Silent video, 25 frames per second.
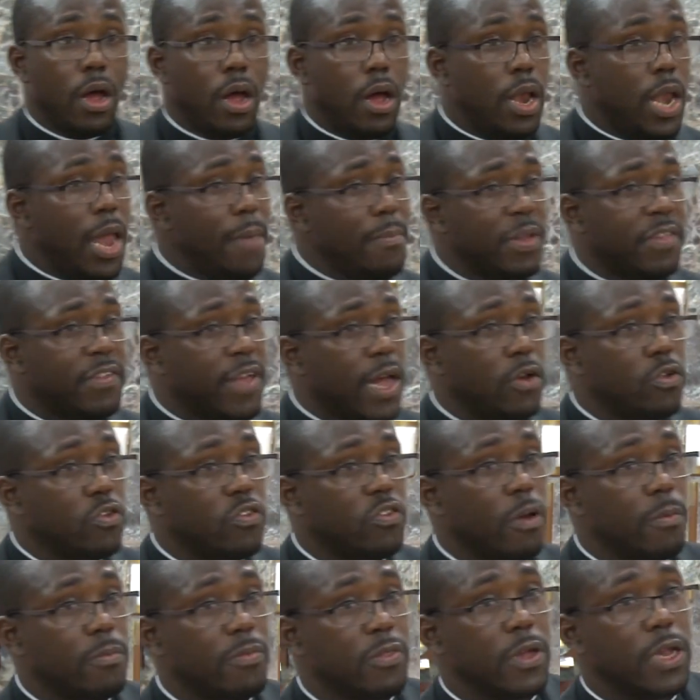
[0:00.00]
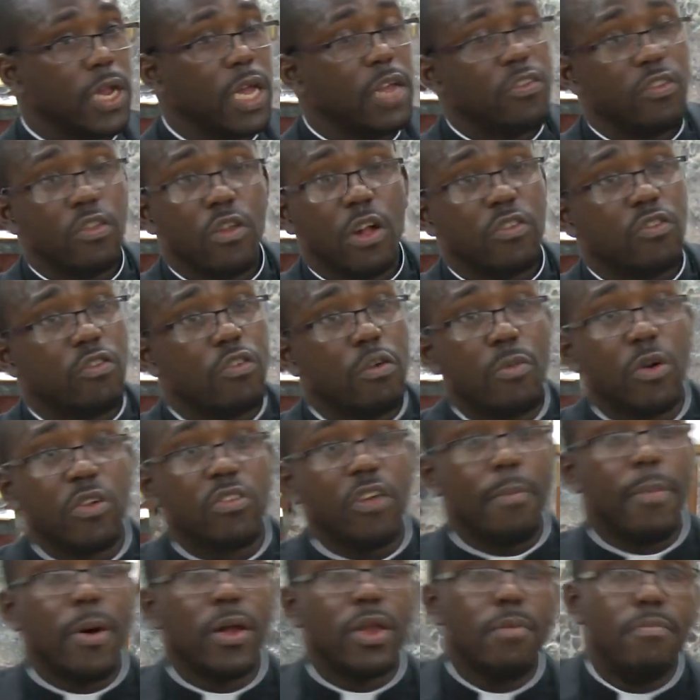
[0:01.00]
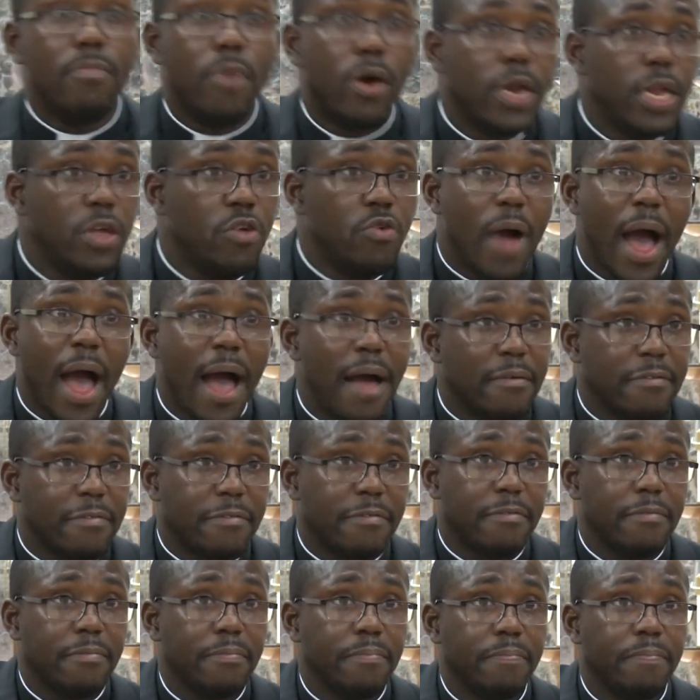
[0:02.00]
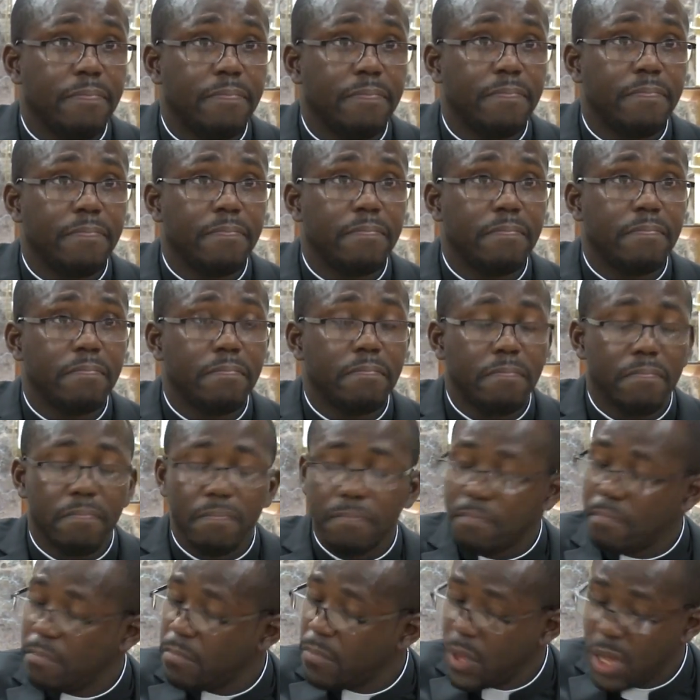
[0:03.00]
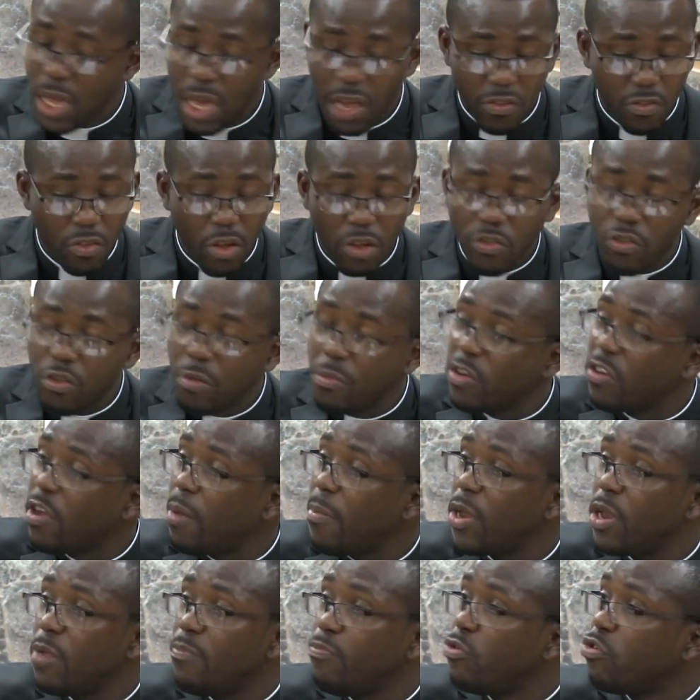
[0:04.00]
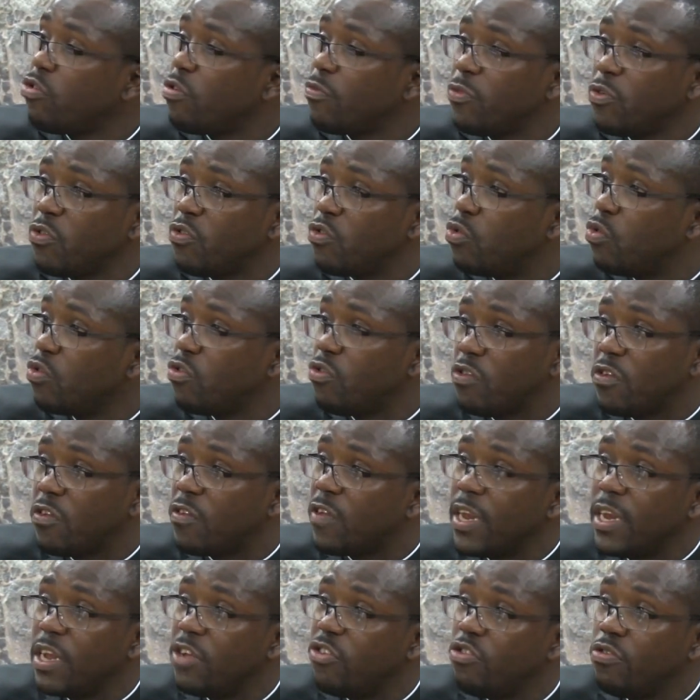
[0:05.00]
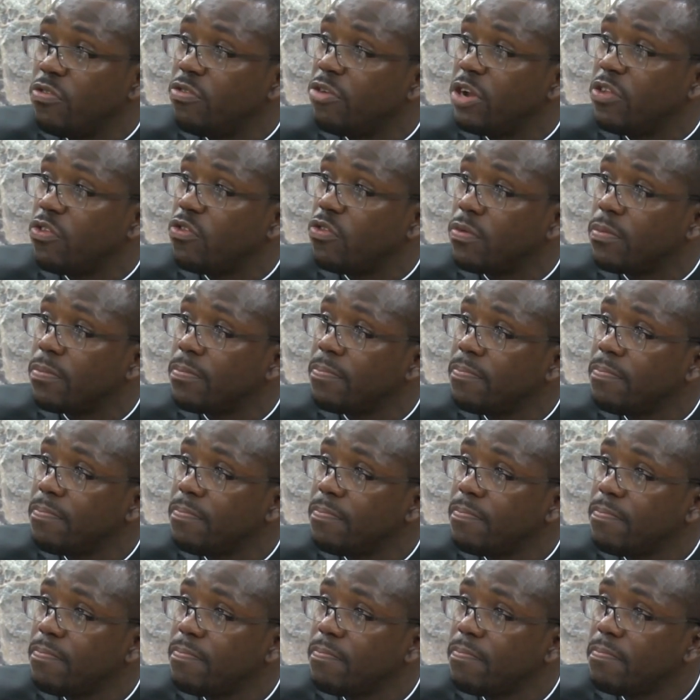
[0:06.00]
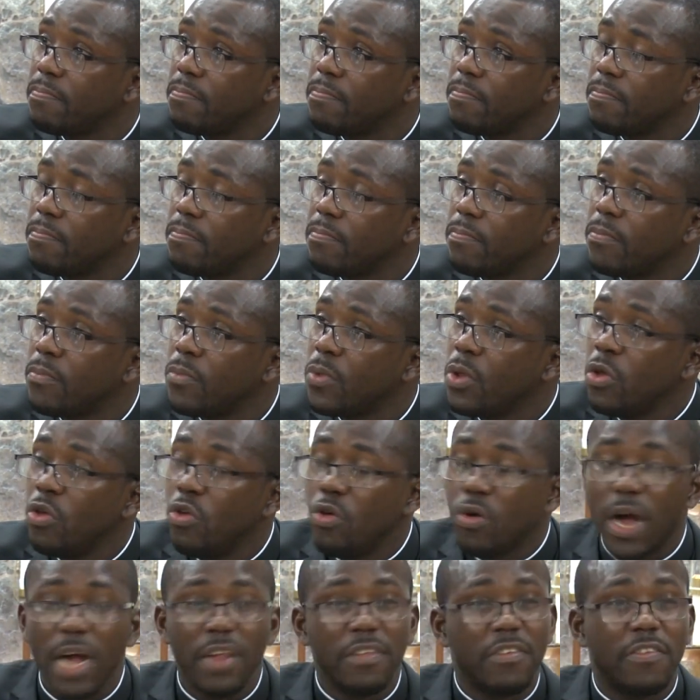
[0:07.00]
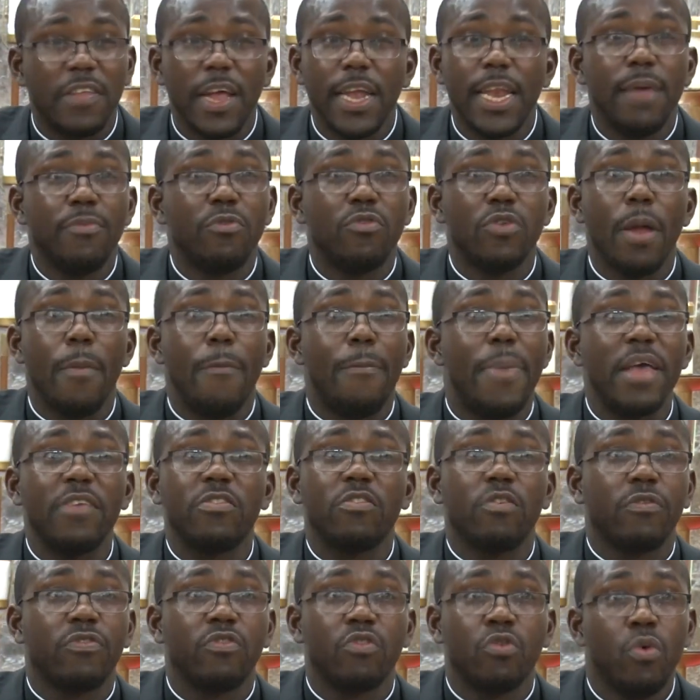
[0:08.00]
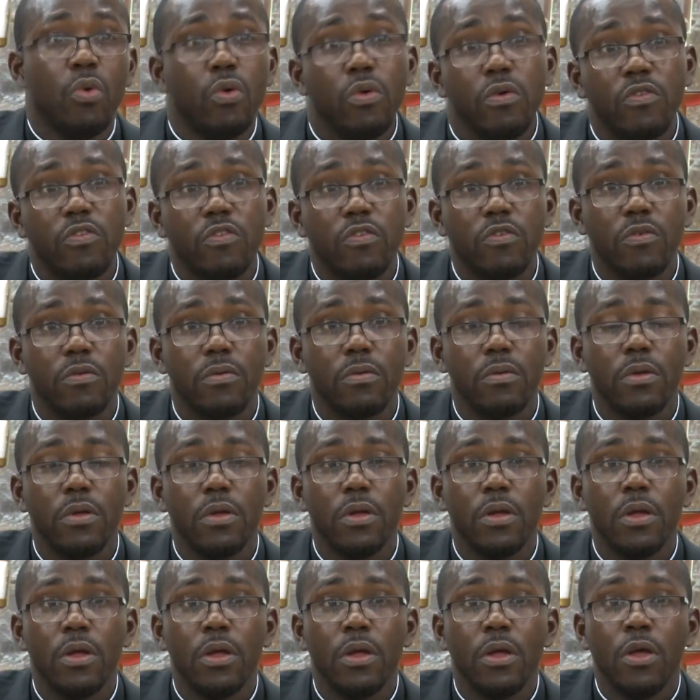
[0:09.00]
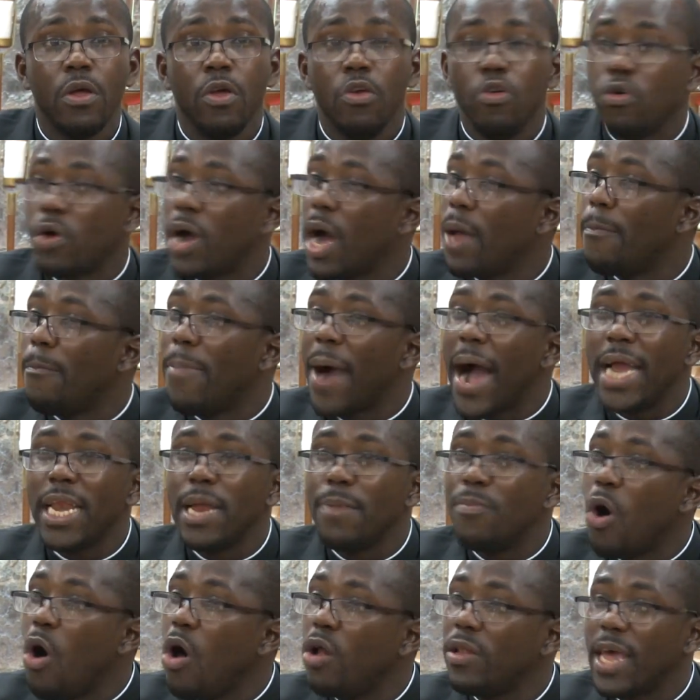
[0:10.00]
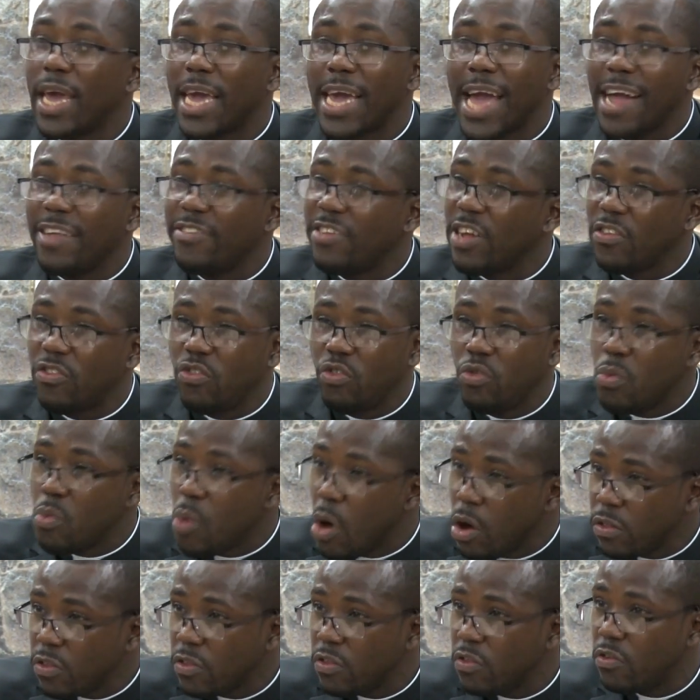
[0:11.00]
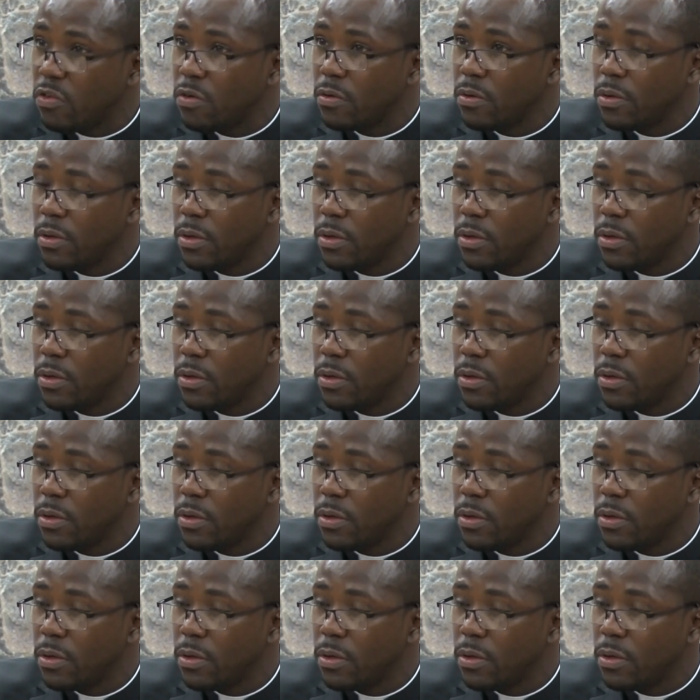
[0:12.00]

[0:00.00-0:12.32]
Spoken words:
Let me tell you something. It's not so much about the money you have. It's not so much about the beautiful schools you send the children to. You can send them to the best of schools. You can buy them all the gadgets you want.